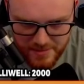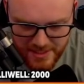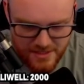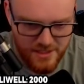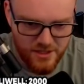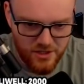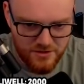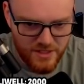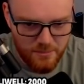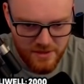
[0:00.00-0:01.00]
I guess I could have
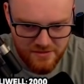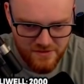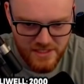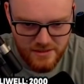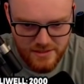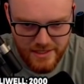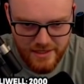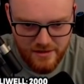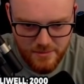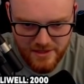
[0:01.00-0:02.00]
dropped my 15
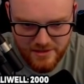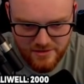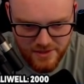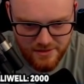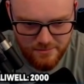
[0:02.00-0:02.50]
sand, but that's fine.